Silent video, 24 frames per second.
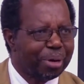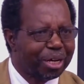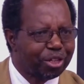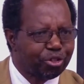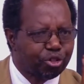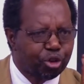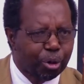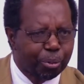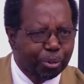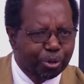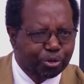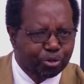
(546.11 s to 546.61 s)
My
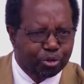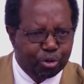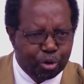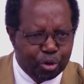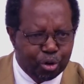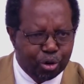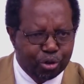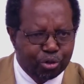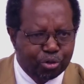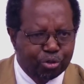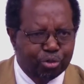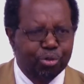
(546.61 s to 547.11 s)
job was to
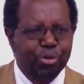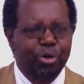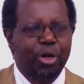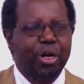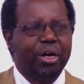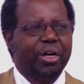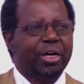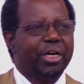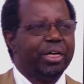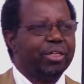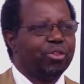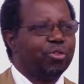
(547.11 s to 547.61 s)
go to
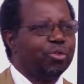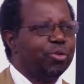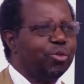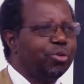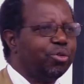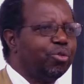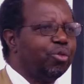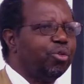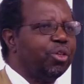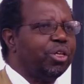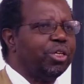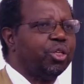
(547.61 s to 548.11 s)

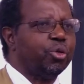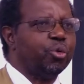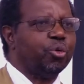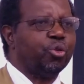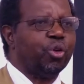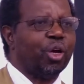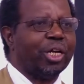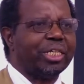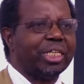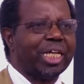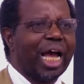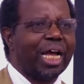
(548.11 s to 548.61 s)

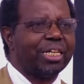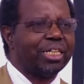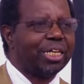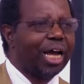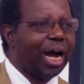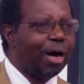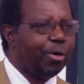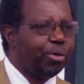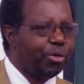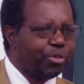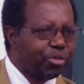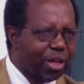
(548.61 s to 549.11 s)
a church
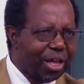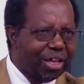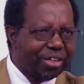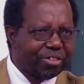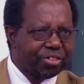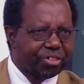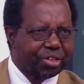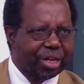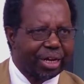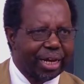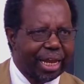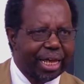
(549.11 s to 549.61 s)
house,
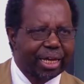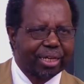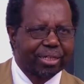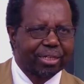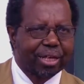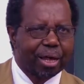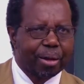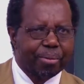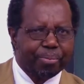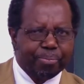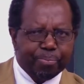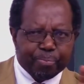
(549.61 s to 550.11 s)

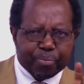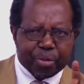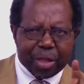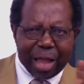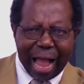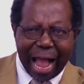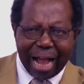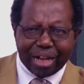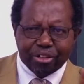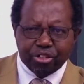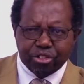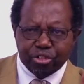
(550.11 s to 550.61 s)
select
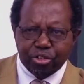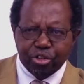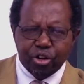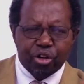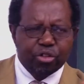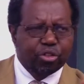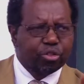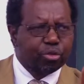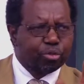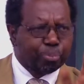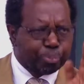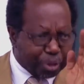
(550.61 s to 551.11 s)
action,
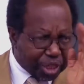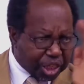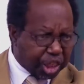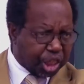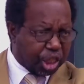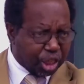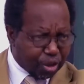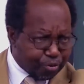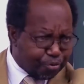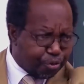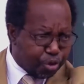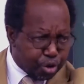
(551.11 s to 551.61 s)
not
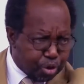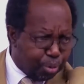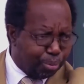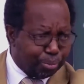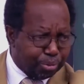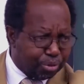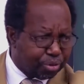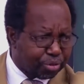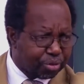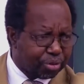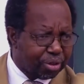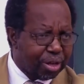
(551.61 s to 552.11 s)
preaching
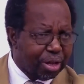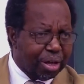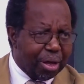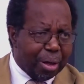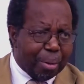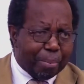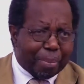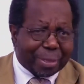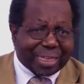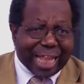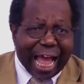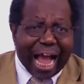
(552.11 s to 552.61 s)
films,
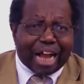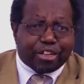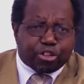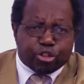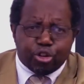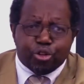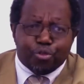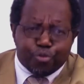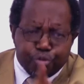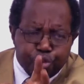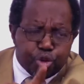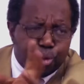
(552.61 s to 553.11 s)
but
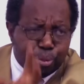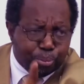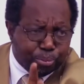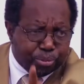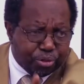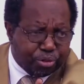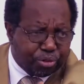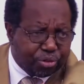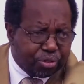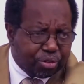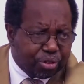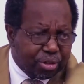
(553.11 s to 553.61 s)
action
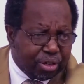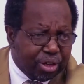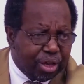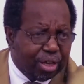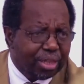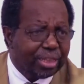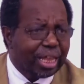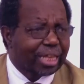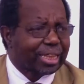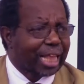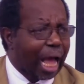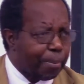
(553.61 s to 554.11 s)
films
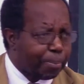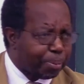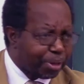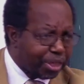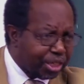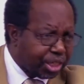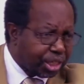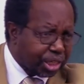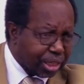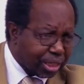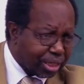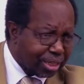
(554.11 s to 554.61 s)
that are
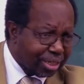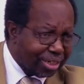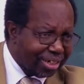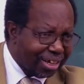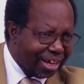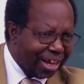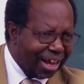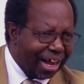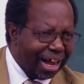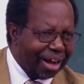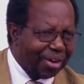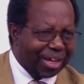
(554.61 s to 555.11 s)
preaching.
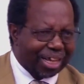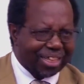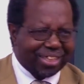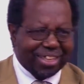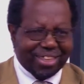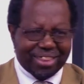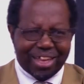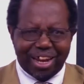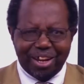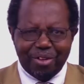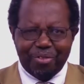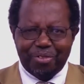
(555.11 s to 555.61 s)
I'm
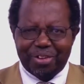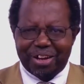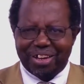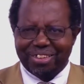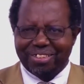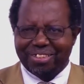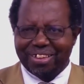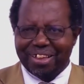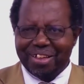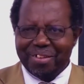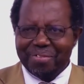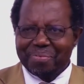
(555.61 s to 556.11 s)
getting the
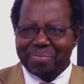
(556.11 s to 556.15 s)
difference.